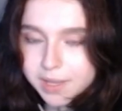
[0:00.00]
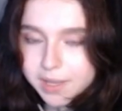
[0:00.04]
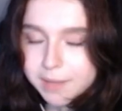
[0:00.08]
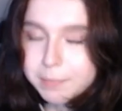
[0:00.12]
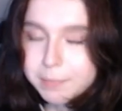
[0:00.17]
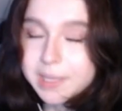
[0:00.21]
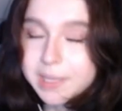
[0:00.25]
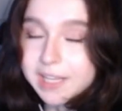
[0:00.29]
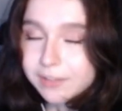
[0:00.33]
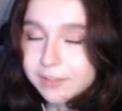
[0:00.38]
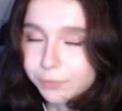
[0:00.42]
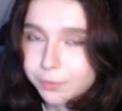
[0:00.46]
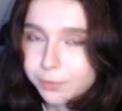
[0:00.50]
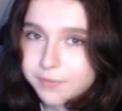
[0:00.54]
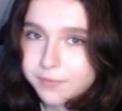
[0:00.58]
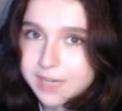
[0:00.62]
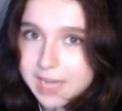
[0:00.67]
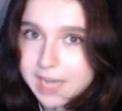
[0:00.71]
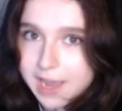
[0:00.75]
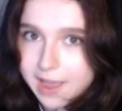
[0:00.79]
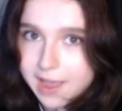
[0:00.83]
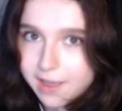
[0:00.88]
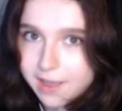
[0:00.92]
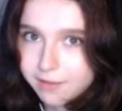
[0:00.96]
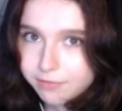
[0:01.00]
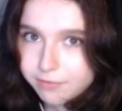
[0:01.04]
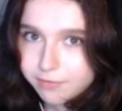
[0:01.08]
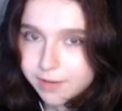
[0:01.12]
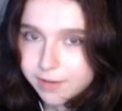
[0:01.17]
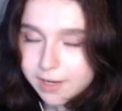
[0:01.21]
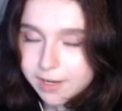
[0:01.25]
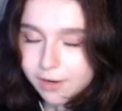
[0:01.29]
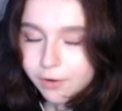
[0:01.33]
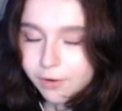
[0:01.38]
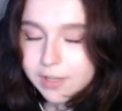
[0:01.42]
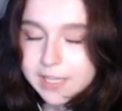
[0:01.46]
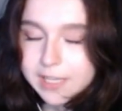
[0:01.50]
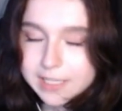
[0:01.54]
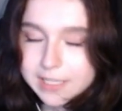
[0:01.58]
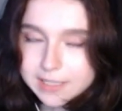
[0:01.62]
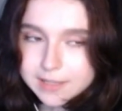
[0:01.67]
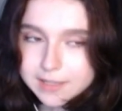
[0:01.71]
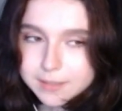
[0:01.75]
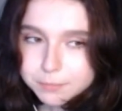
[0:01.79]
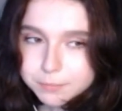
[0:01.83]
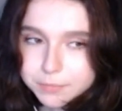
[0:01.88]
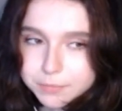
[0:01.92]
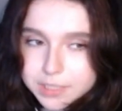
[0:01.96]
it begins with an F, and I'll link
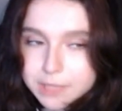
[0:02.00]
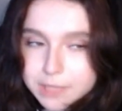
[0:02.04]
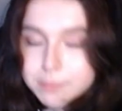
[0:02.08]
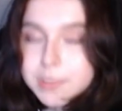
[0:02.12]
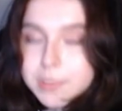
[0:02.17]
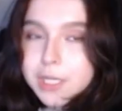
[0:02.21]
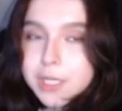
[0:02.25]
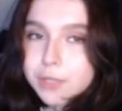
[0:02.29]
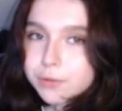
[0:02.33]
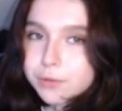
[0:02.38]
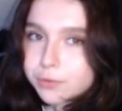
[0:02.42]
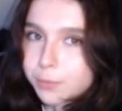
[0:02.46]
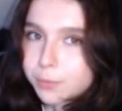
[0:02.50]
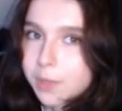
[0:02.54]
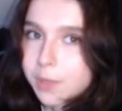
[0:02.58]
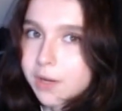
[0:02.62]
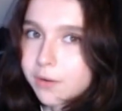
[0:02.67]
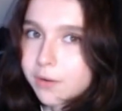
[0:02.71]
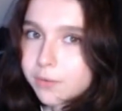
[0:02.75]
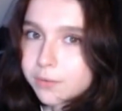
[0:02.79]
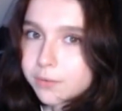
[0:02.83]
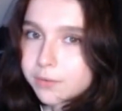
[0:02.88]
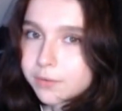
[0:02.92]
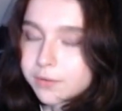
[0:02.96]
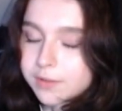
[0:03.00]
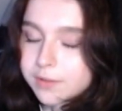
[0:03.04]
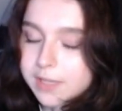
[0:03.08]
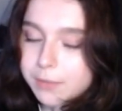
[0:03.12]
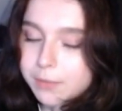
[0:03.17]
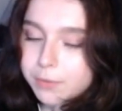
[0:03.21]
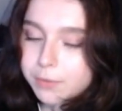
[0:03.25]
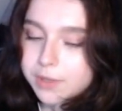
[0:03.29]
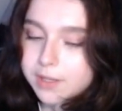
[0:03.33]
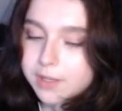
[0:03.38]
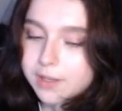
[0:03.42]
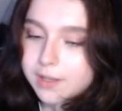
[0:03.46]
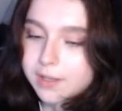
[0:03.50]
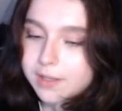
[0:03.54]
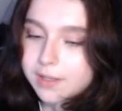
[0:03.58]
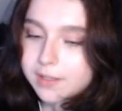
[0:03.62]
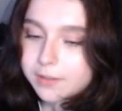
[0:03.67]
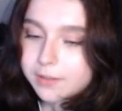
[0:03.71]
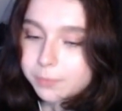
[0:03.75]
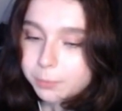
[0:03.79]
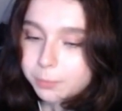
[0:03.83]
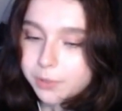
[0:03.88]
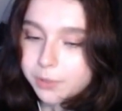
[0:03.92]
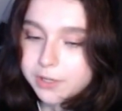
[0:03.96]
them down below as well. They were the
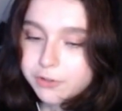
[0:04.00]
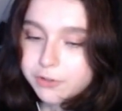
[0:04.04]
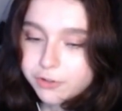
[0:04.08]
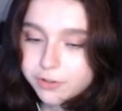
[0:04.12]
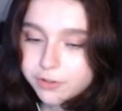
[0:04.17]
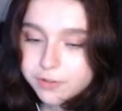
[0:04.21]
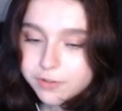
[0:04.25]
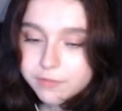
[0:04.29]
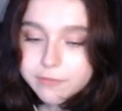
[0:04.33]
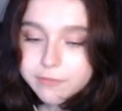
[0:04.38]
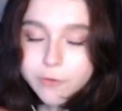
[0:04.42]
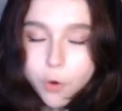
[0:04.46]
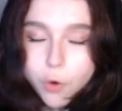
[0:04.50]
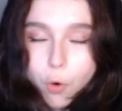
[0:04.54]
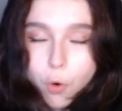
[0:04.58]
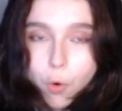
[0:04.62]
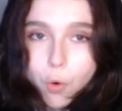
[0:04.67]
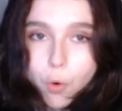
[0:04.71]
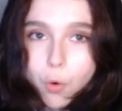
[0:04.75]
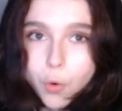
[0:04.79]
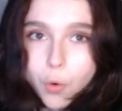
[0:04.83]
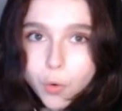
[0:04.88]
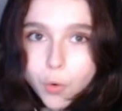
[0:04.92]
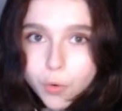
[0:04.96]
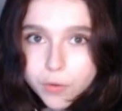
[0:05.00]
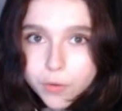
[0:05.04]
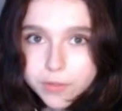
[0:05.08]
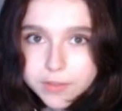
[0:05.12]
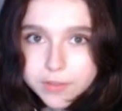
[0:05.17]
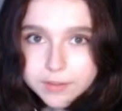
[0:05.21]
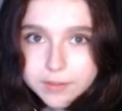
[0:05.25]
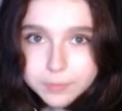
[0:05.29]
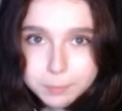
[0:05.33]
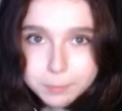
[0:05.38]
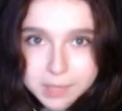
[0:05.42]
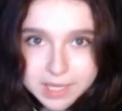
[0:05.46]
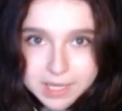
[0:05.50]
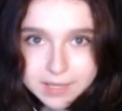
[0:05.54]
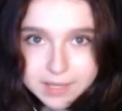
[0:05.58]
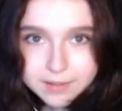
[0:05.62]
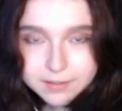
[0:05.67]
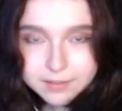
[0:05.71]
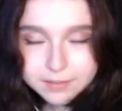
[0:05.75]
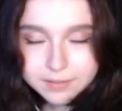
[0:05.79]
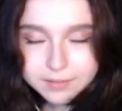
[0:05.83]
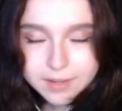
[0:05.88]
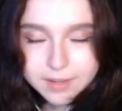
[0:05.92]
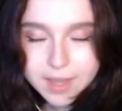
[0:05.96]
inspiration for this
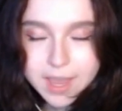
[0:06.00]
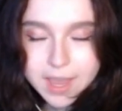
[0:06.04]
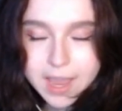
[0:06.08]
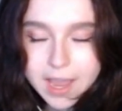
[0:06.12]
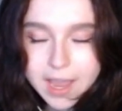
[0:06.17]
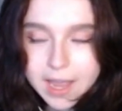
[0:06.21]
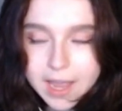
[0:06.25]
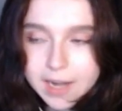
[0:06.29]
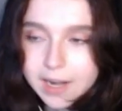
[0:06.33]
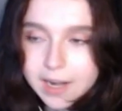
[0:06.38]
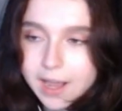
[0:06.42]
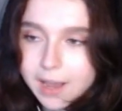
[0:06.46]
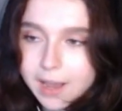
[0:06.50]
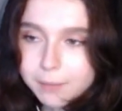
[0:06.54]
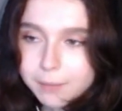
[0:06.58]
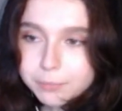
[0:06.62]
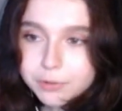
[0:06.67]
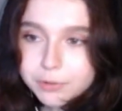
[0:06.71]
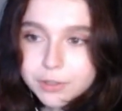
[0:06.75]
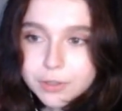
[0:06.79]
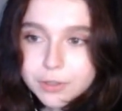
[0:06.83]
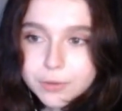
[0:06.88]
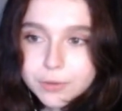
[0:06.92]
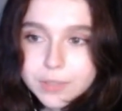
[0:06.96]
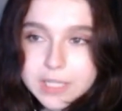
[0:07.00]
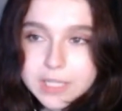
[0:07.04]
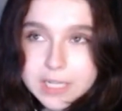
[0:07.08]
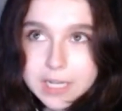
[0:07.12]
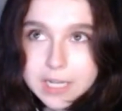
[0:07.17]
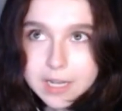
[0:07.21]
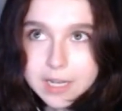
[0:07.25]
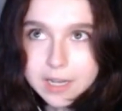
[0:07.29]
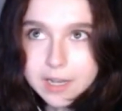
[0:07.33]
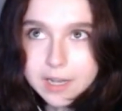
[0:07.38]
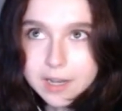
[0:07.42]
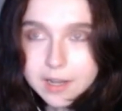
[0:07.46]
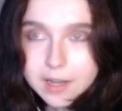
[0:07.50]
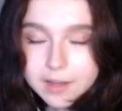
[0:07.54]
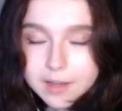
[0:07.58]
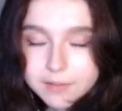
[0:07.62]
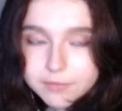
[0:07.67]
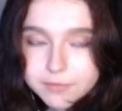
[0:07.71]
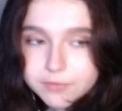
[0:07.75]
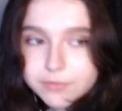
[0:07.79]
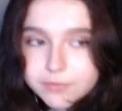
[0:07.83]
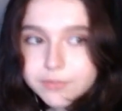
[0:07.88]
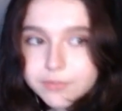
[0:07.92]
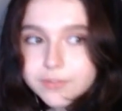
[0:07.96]
piece, and I absolutely
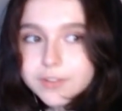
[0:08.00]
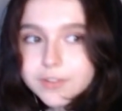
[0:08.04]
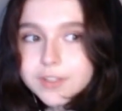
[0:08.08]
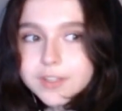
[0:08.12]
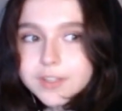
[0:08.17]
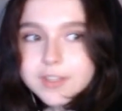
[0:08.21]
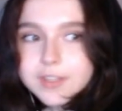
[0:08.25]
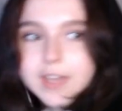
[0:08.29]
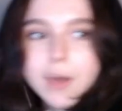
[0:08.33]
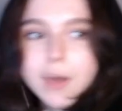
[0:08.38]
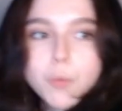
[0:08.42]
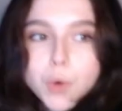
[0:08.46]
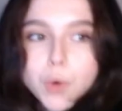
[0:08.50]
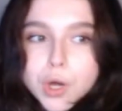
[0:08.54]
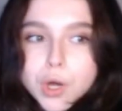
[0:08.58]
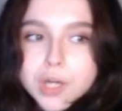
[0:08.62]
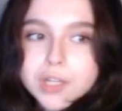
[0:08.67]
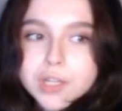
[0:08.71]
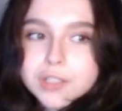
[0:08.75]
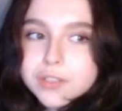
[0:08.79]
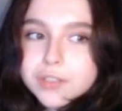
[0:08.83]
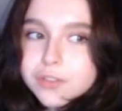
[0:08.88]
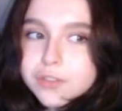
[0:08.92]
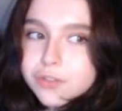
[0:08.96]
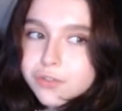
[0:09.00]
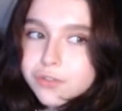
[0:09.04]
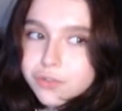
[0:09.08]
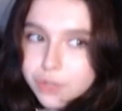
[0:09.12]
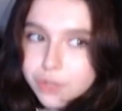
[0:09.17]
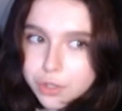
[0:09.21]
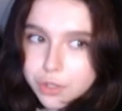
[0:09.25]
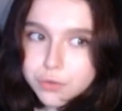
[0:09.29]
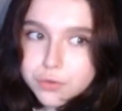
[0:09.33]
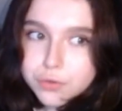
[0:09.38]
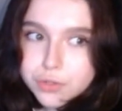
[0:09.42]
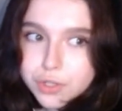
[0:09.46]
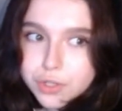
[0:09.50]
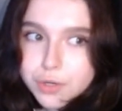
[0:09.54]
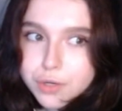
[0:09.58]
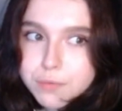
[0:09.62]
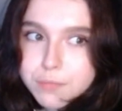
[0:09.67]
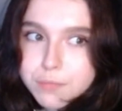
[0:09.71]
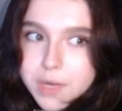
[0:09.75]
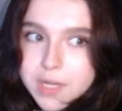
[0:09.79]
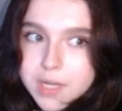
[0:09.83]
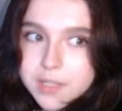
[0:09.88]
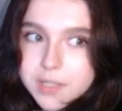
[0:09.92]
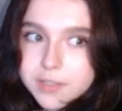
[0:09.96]
love their work so
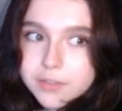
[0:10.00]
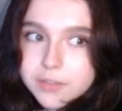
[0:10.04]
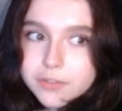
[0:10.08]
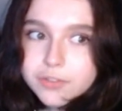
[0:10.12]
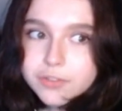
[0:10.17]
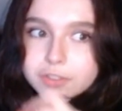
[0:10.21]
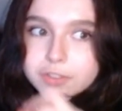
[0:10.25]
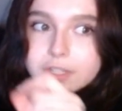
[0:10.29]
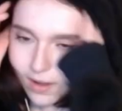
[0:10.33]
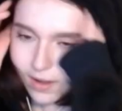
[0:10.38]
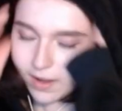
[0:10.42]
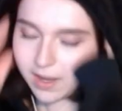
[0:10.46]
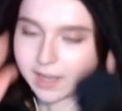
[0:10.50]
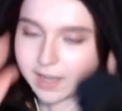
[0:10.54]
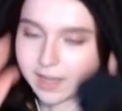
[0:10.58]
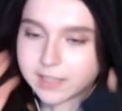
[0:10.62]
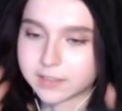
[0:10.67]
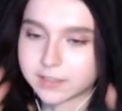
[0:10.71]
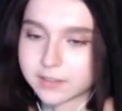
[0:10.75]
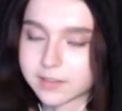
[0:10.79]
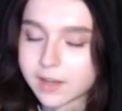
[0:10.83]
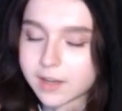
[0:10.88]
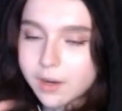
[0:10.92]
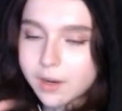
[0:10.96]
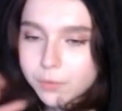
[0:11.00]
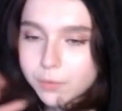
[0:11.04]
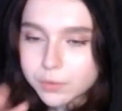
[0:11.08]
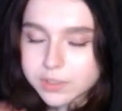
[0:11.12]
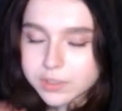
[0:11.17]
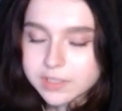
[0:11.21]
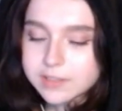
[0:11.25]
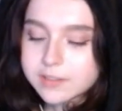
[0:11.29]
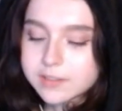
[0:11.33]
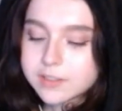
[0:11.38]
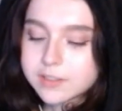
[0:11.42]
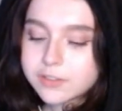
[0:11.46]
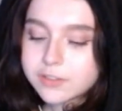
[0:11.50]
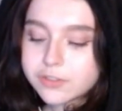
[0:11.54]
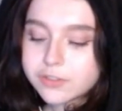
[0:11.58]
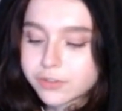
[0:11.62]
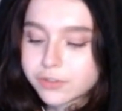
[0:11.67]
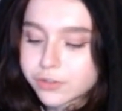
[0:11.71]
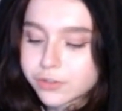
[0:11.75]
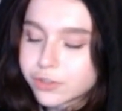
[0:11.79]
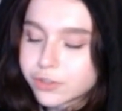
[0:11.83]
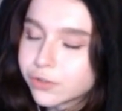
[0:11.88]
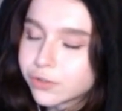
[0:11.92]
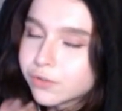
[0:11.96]
much. And I wanted to
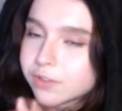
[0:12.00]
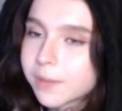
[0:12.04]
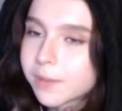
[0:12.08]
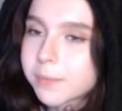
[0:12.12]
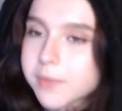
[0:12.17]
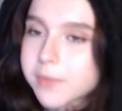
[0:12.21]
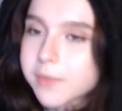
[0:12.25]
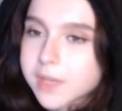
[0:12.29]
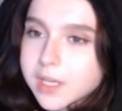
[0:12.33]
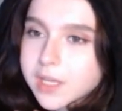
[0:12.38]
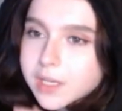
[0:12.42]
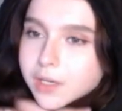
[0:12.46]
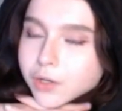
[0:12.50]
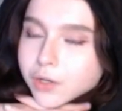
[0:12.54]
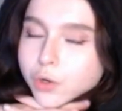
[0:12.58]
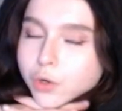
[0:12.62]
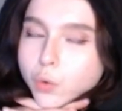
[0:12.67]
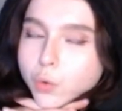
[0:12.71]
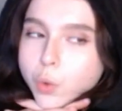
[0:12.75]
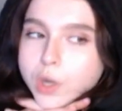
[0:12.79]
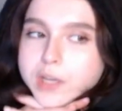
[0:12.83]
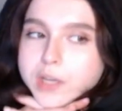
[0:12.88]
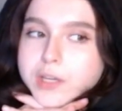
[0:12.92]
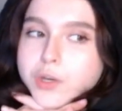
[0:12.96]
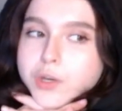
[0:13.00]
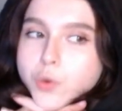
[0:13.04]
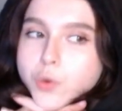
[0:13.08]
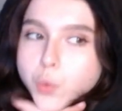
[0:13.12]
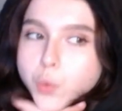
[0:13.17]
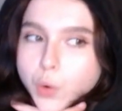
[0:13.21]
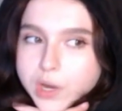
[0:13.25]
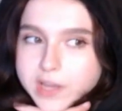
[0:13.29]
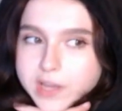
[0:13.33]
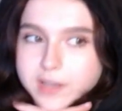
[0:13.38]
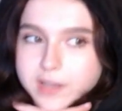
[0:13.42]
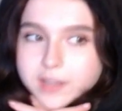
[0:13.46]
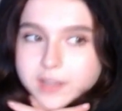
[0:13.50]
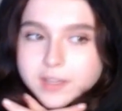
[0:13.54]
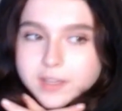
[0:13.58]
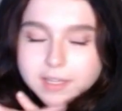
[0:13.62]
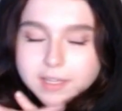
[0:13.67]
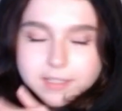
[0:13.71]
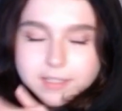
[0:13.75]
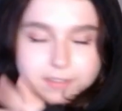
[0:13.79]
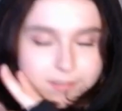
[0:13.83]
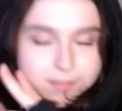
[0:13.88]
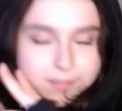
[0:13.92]
just do something quite quick and